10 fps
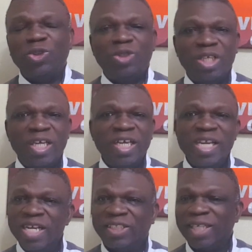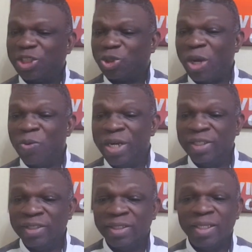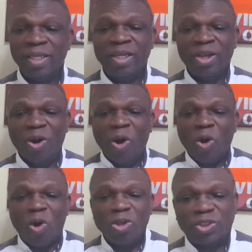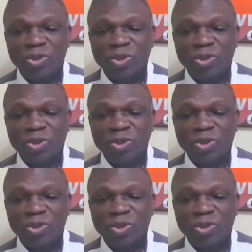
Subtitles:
you in a sexual way or calls